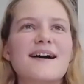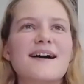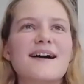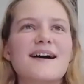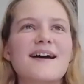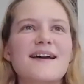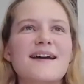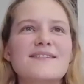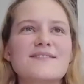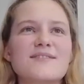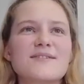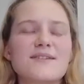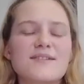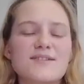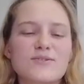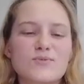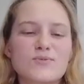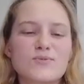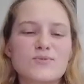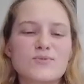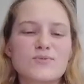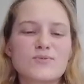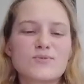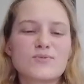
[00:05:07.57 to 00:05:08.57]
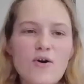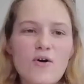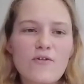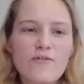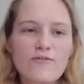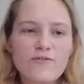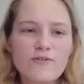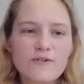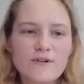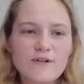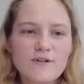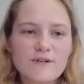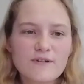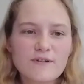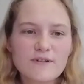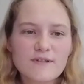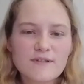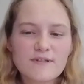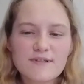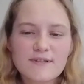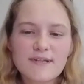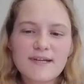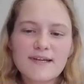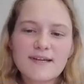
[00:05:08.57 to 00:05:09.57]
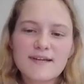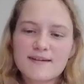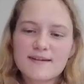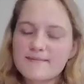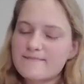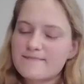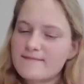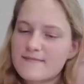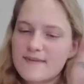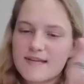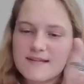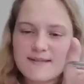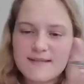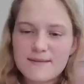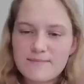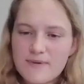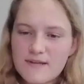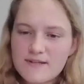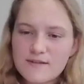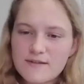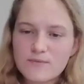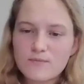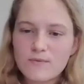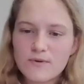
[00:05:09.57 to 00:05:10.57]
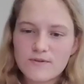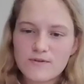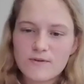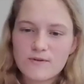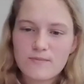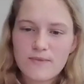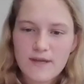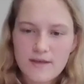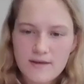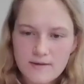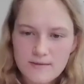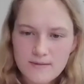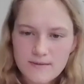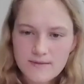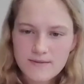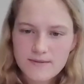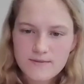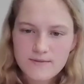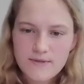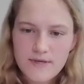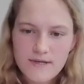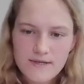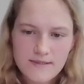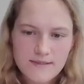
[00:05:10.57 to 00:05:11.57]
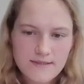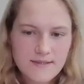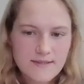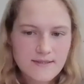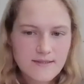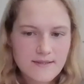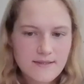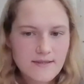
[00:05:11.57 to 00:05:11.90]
it really offers, like, it depends on what you make of it, right?